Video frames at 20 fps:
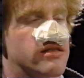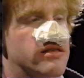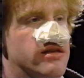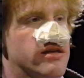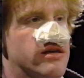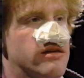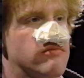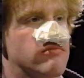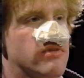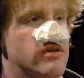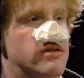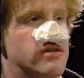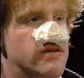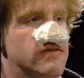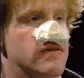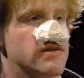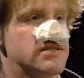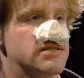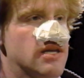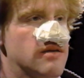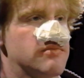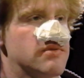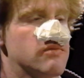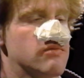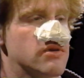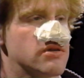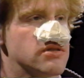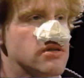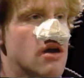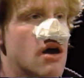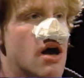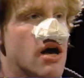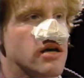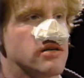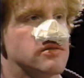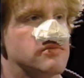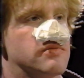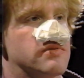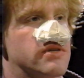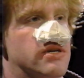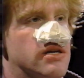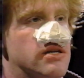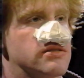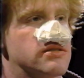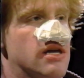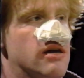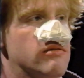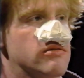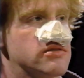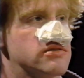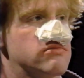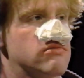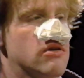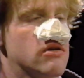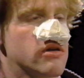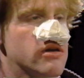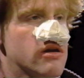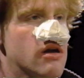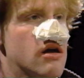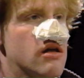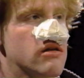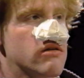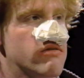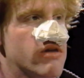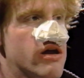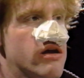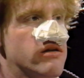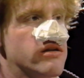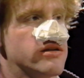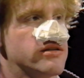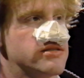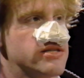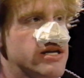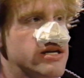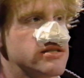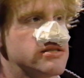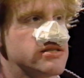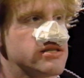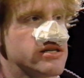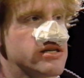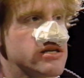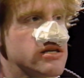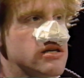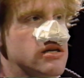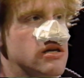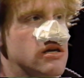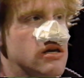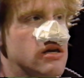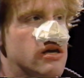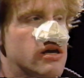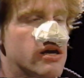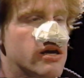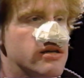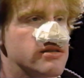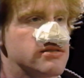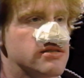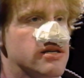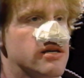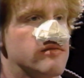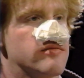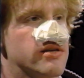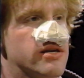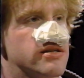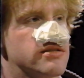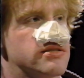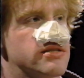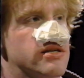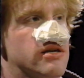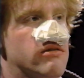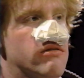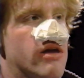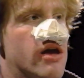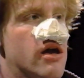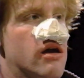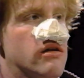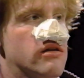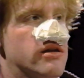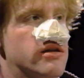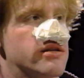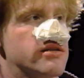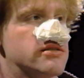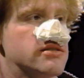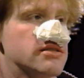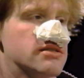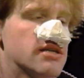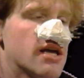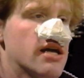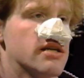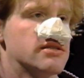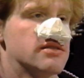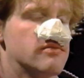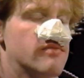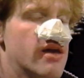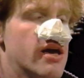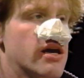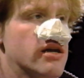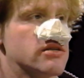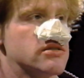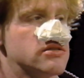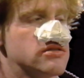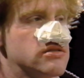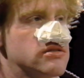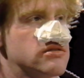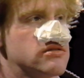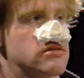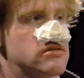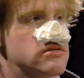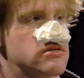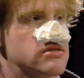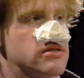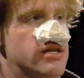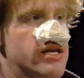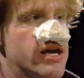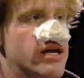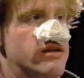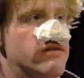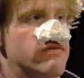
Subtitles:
think the deviated septum was caused because I was rolling all around and dancing and slam dancing around, and it just got smashed. So they had